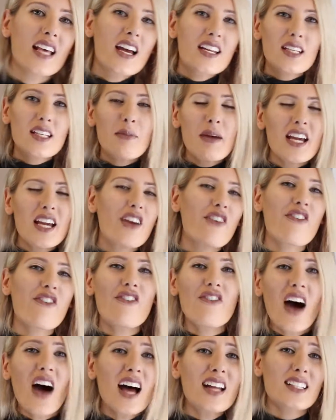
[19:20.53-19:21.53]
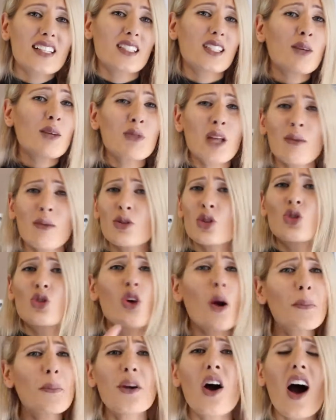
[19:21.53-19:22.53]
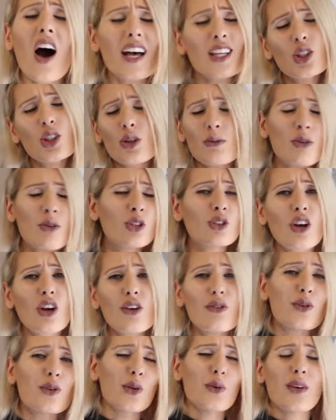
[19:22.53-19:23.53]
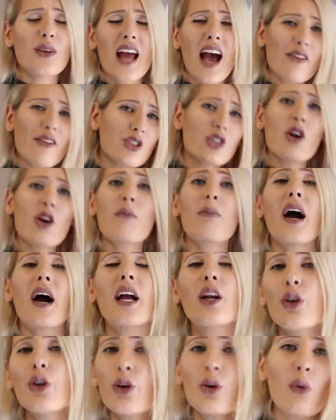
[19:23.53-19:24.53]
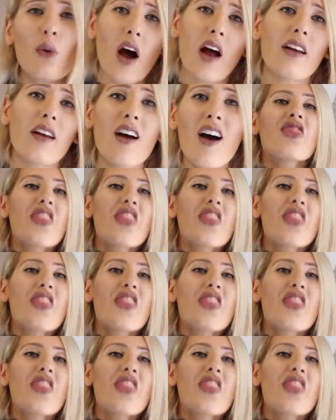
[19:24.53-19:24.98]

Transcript: to make it fun, to sometimes drop your ice cream all over you and have to go buy a new one.